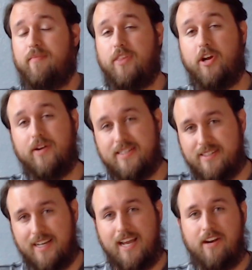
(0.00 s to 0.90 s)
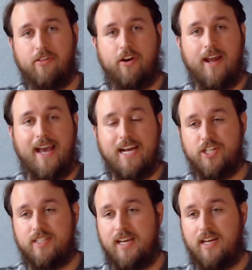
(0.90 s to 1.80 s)
Their instigator, their
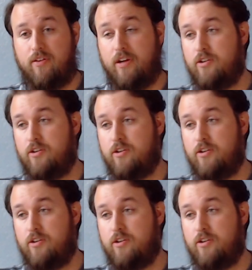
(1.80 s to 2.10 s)
agitator, their